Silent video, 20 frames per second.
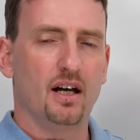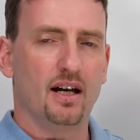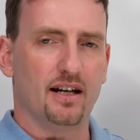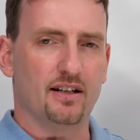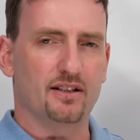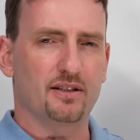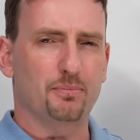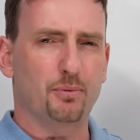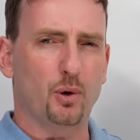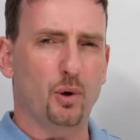
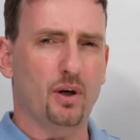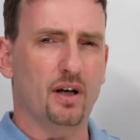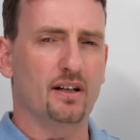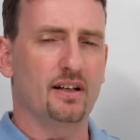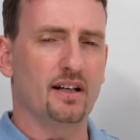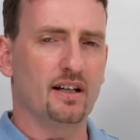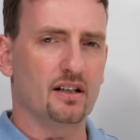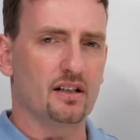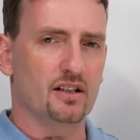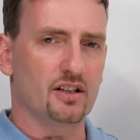In spoken
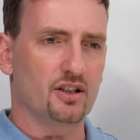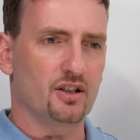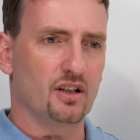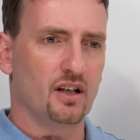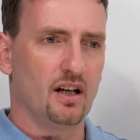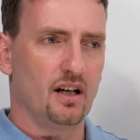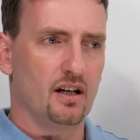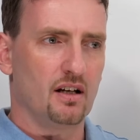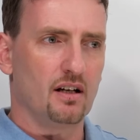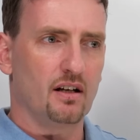English,
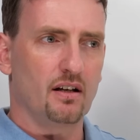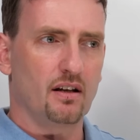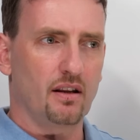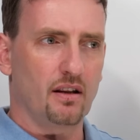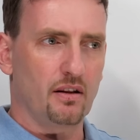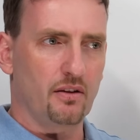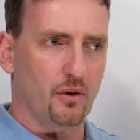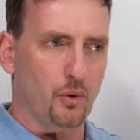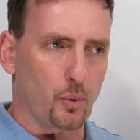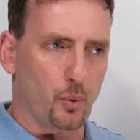
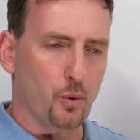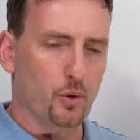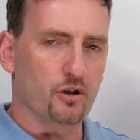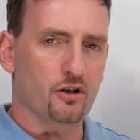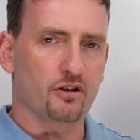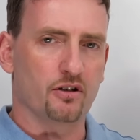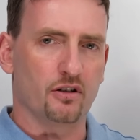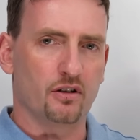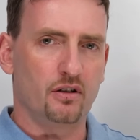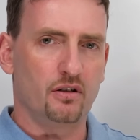the
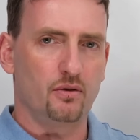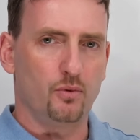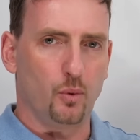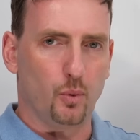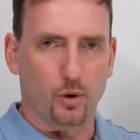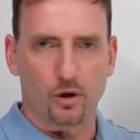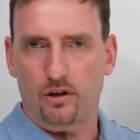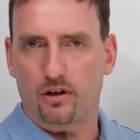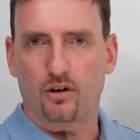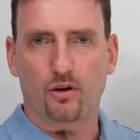word
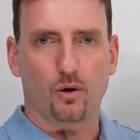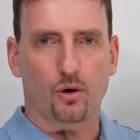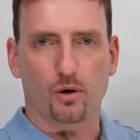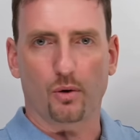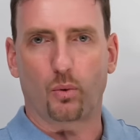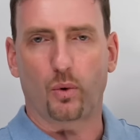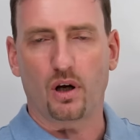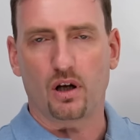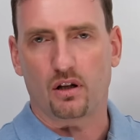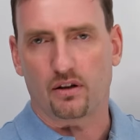would or
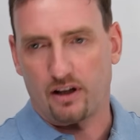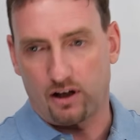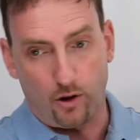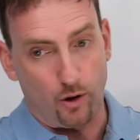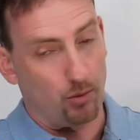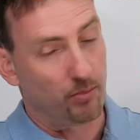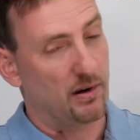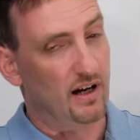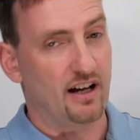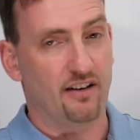will, they
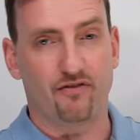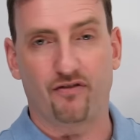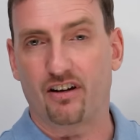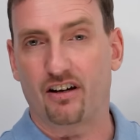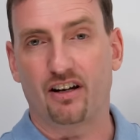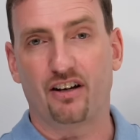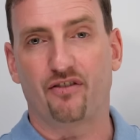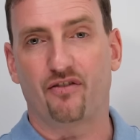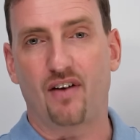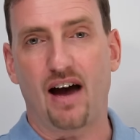go by
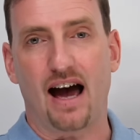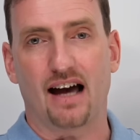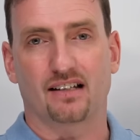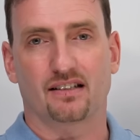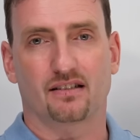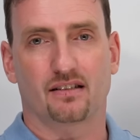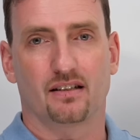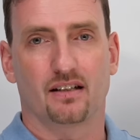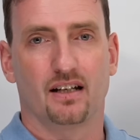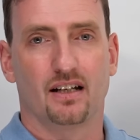very
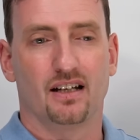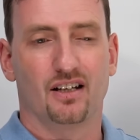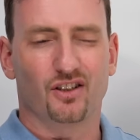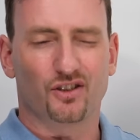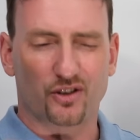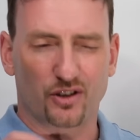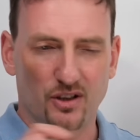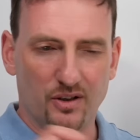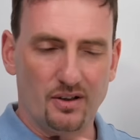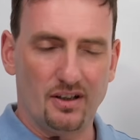fast.
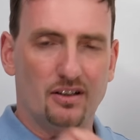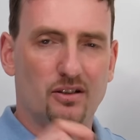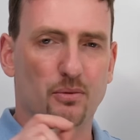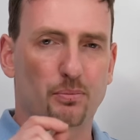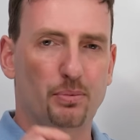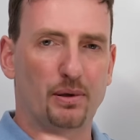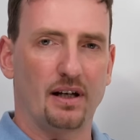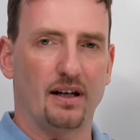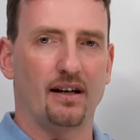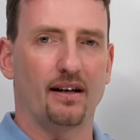So you need to
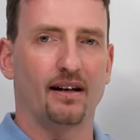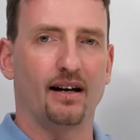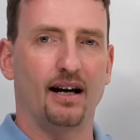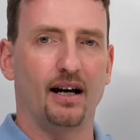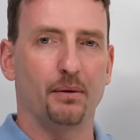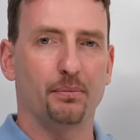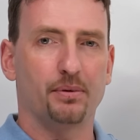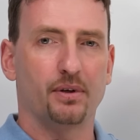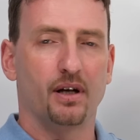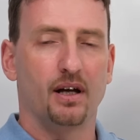pick it
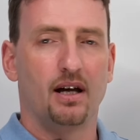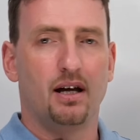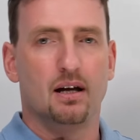up.